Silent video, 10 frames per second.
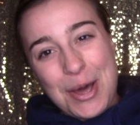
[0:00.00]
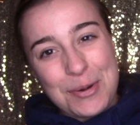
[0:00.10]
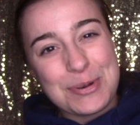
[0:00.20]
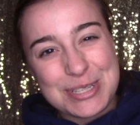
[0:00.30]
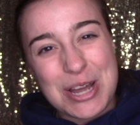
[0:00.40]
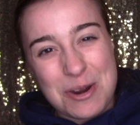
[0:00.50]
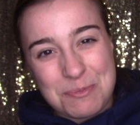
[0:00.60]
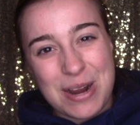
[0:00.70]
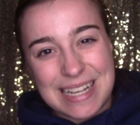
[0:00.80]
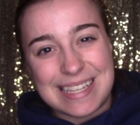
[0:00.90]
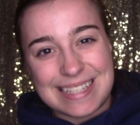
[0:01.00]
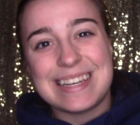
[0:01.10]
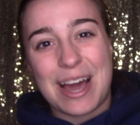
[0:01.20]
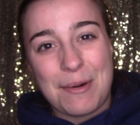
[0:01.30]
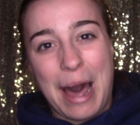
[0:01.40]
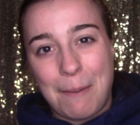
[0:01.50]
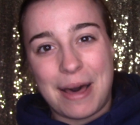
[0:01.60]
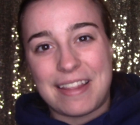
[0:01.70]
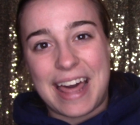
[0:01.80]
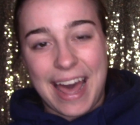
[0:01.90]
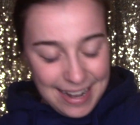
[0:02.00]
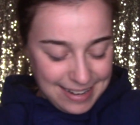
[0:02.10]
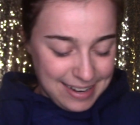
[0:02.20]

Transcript: We'll talk prices now. How about that?